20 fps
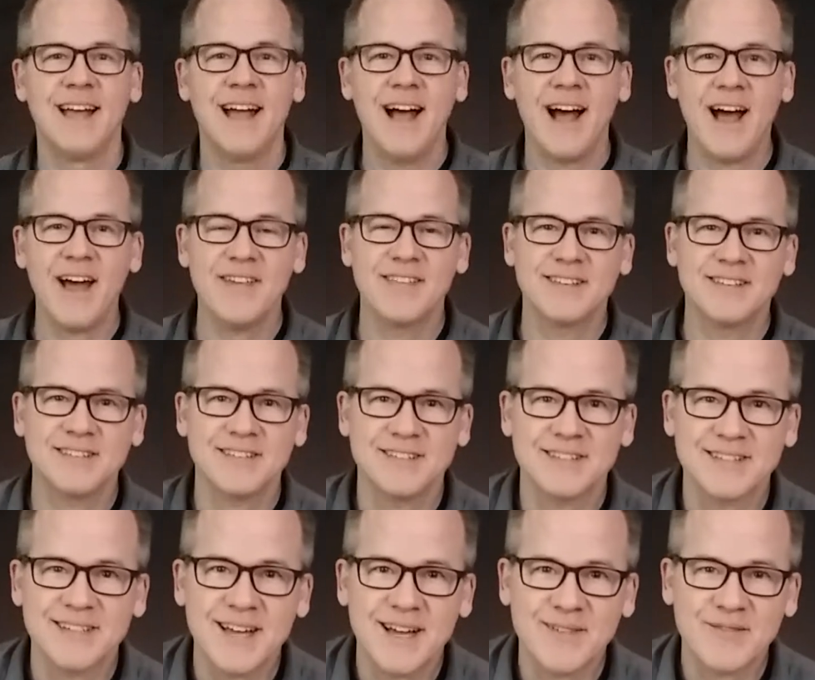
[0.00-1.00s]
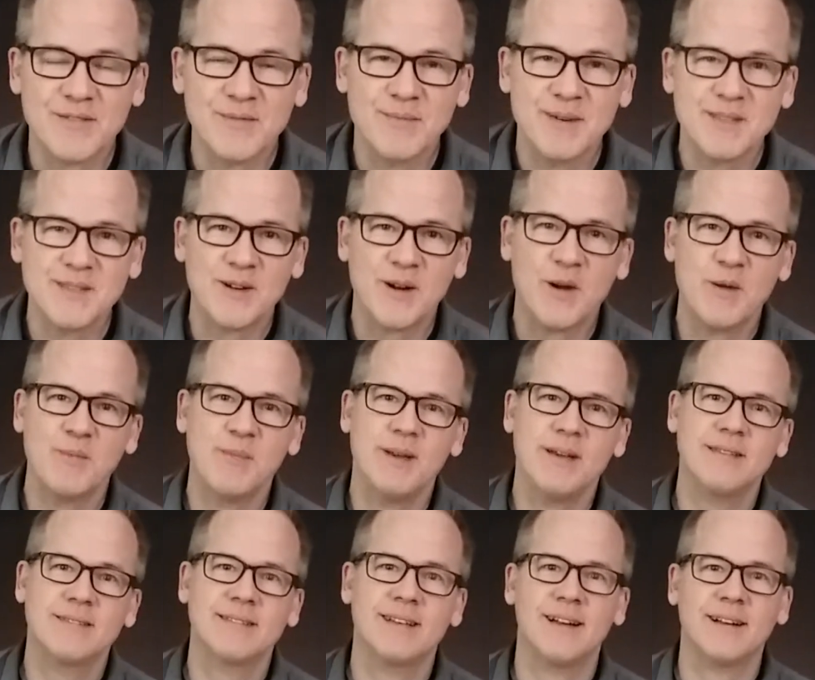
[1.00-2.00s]
Hi, this is Scott from
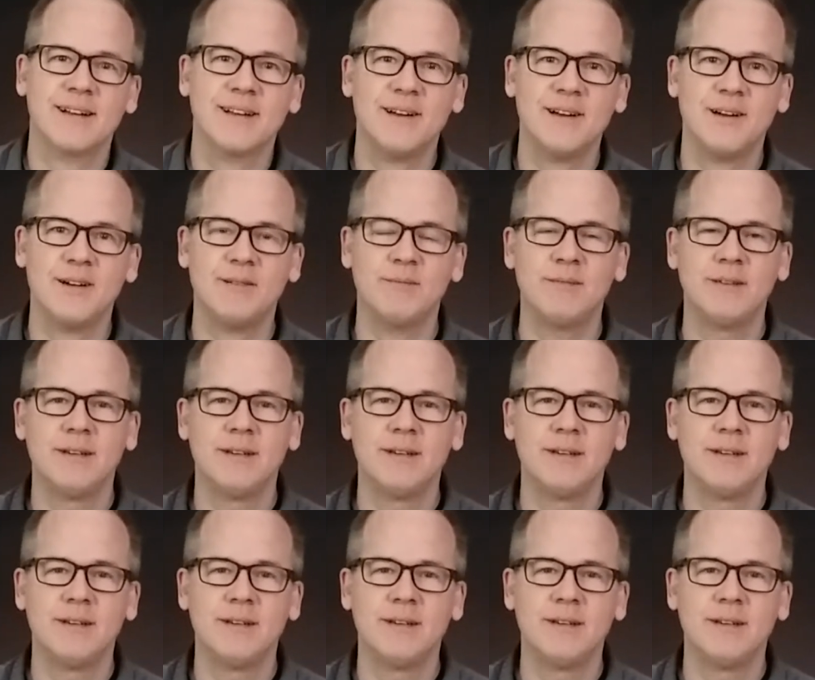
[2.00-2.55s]
guitarandbass.com.